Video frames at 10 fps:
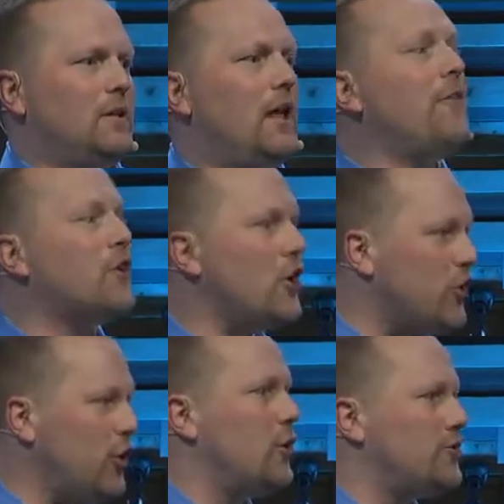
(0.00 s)
And the good
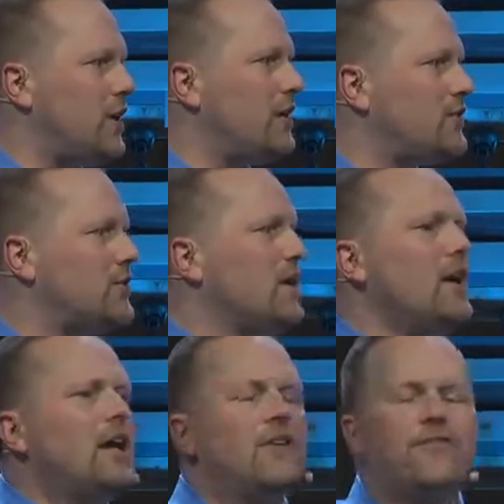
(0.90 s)
news is,
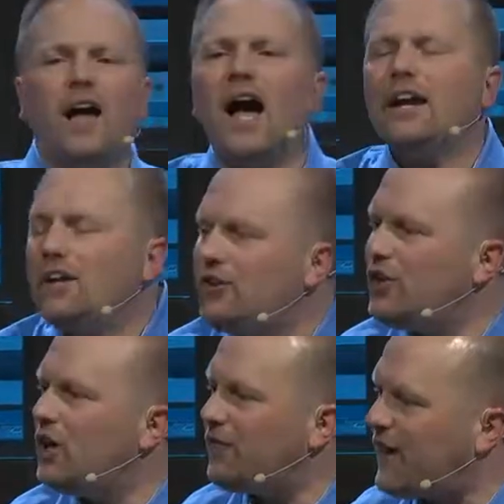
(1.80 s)
if God can
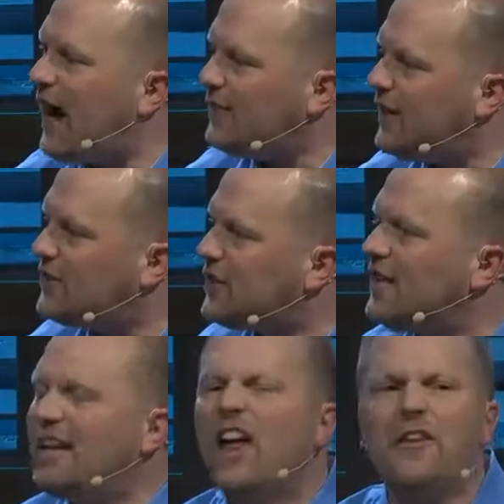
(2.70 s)
do, if God does it,
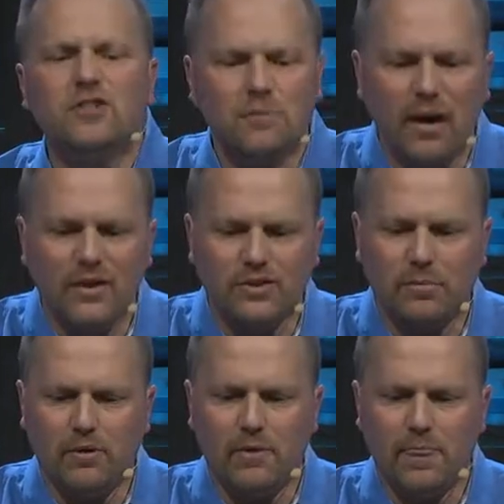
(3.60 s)
nothing's impossible.